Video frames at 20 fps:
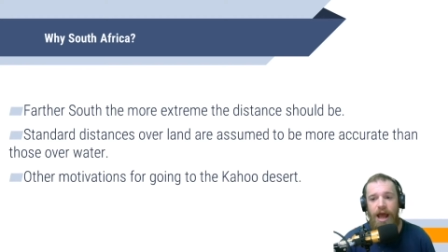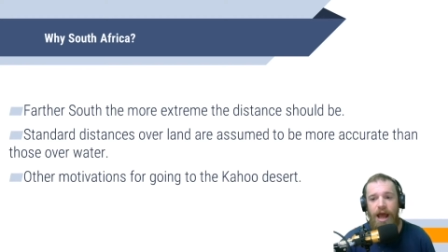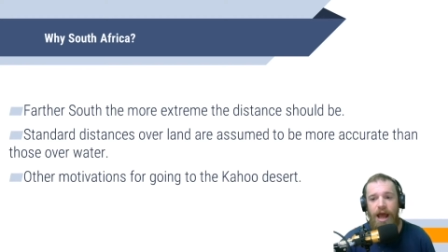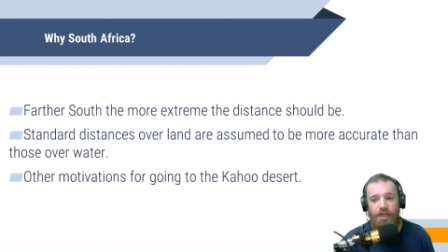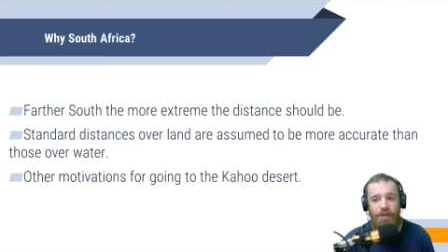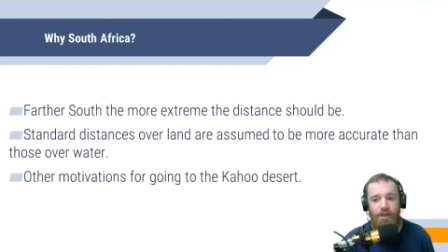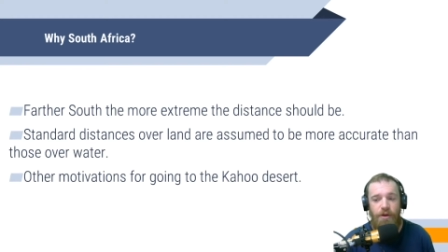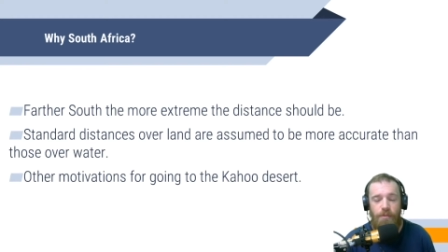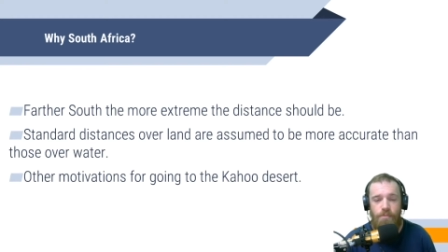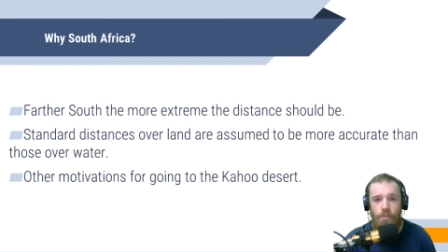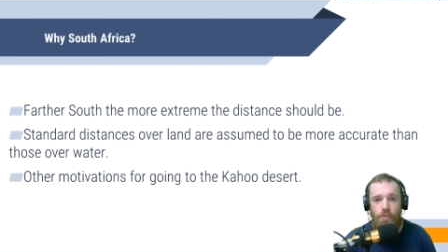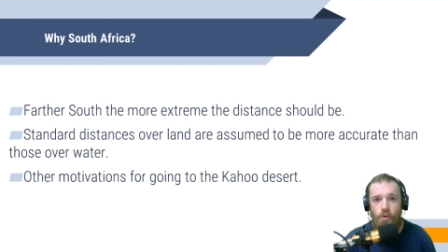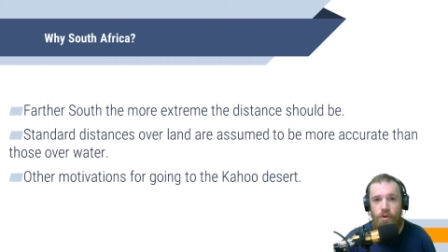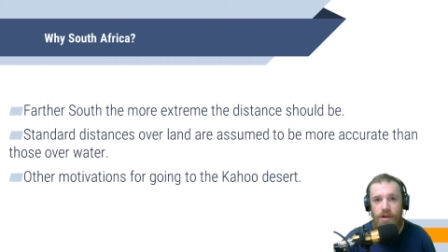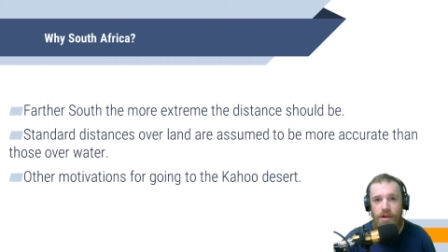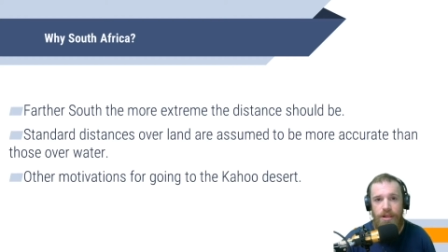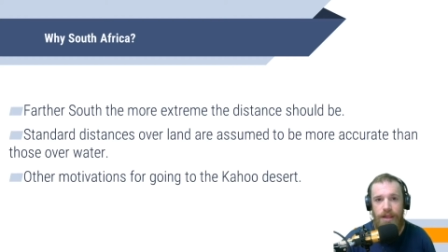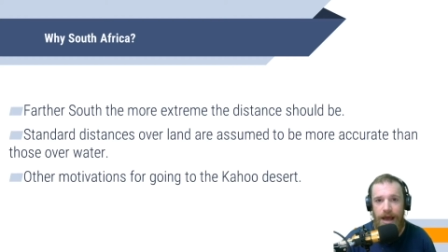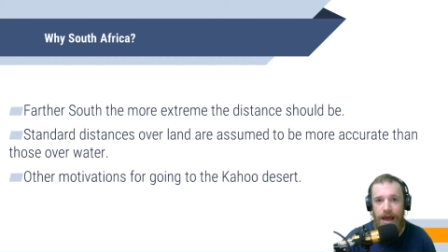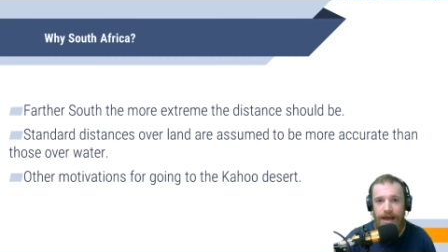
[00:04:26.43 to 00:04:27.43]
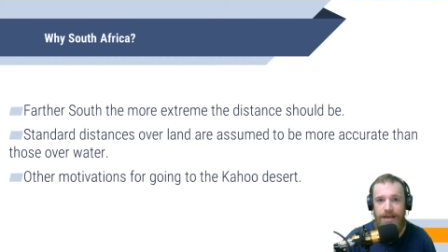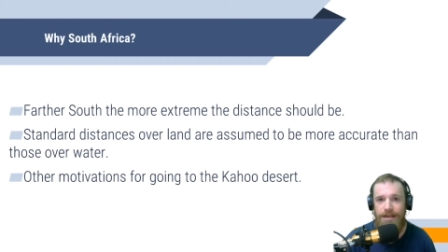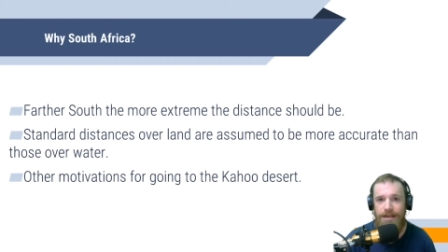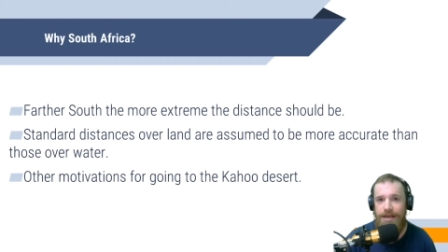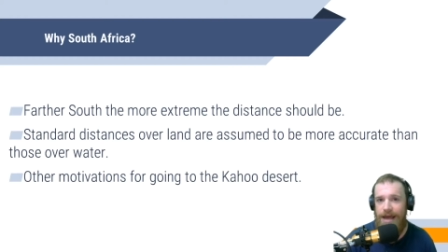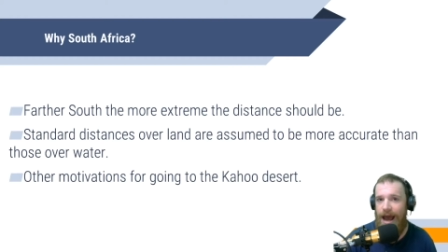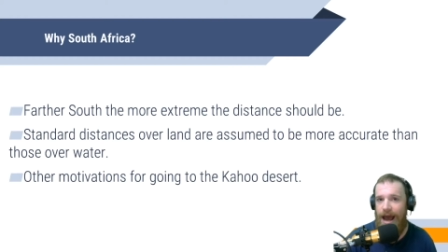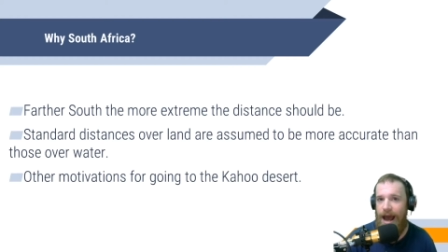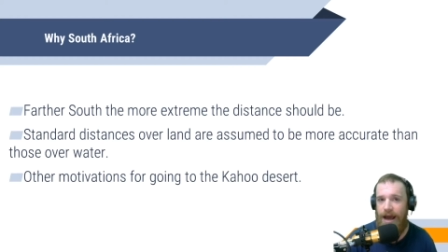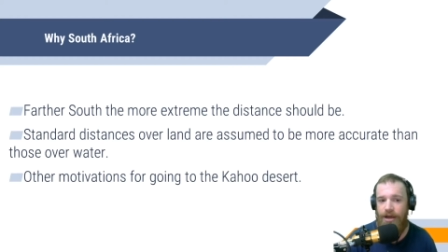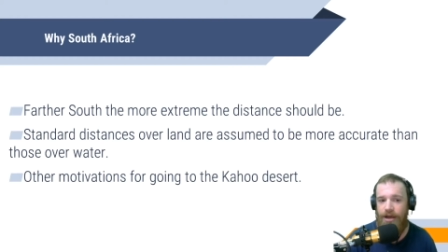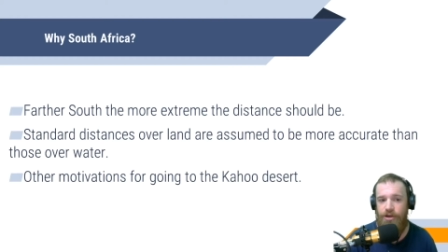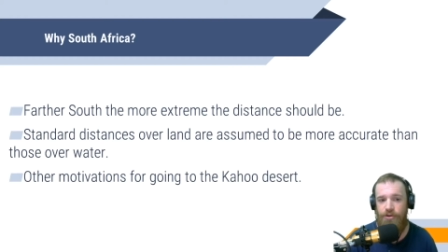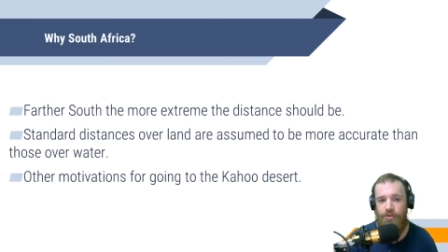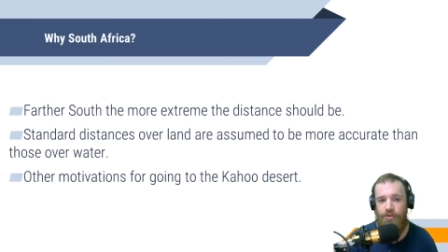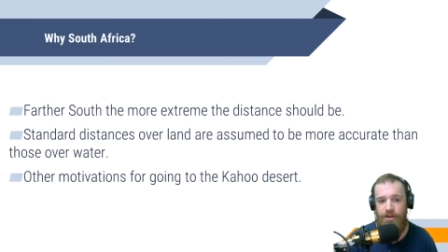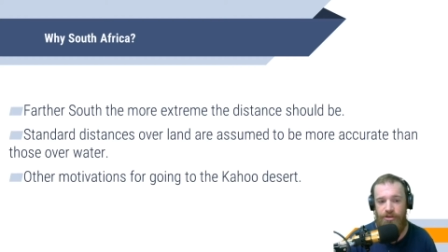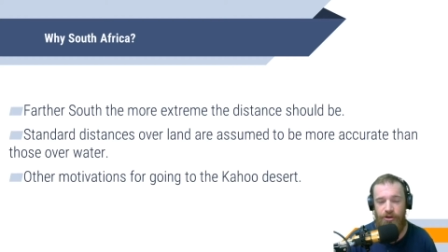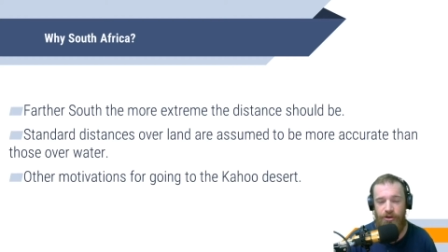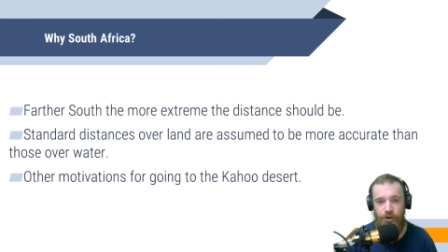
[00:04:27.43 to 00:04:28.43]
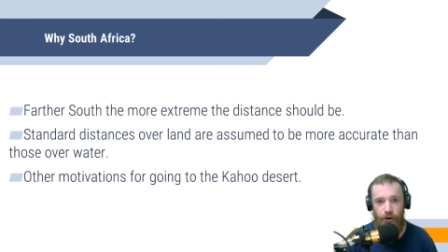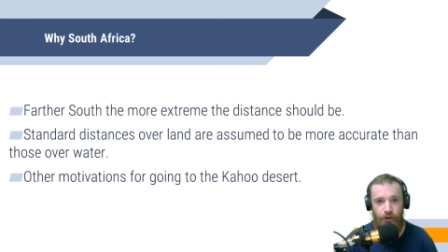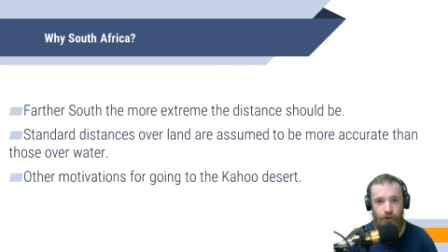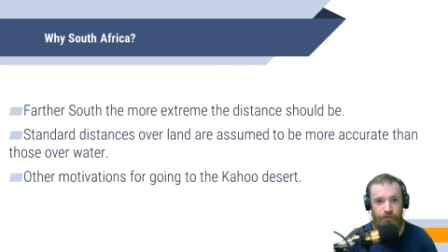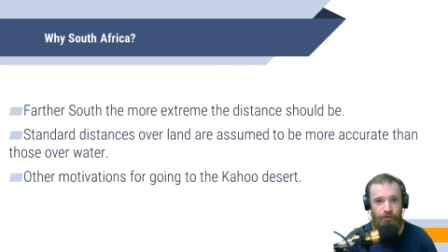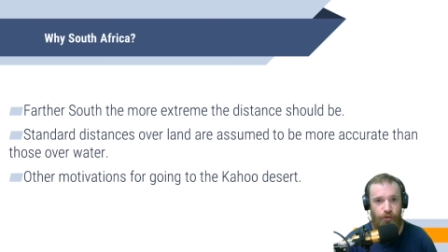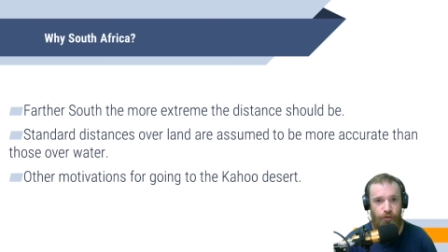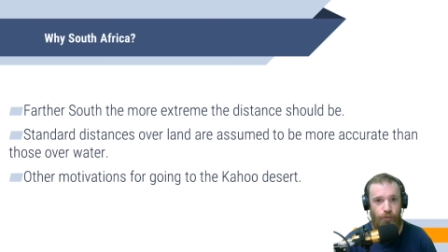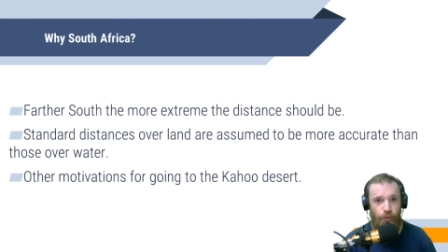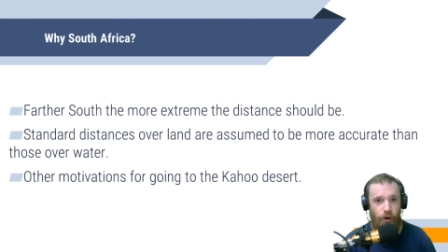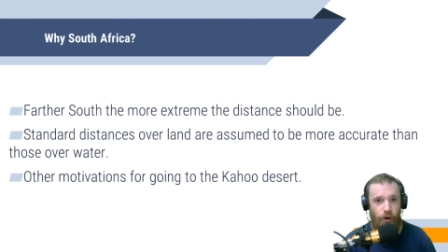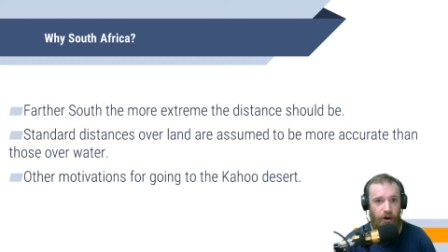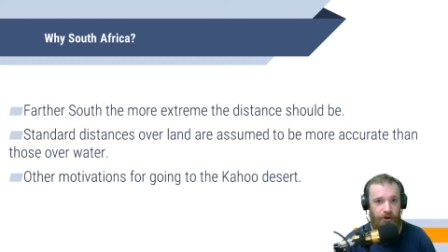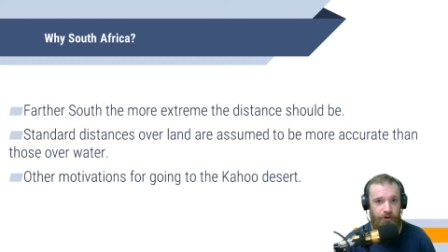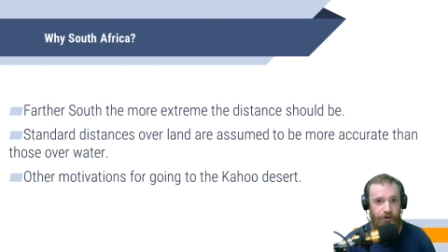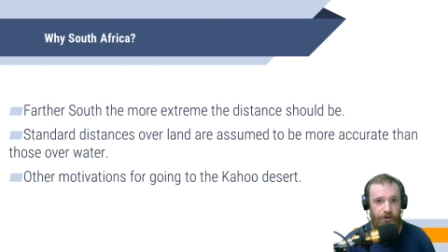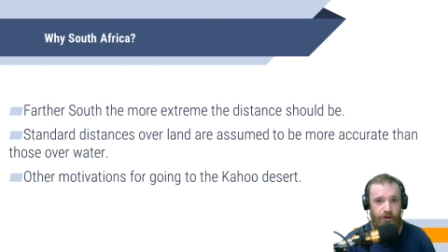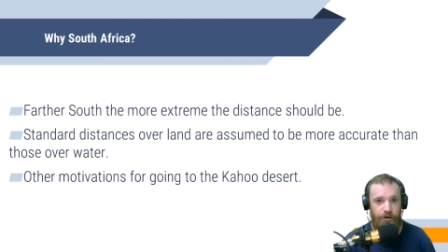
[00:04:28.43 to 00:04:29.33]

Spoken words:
they're more likely accurate than over water.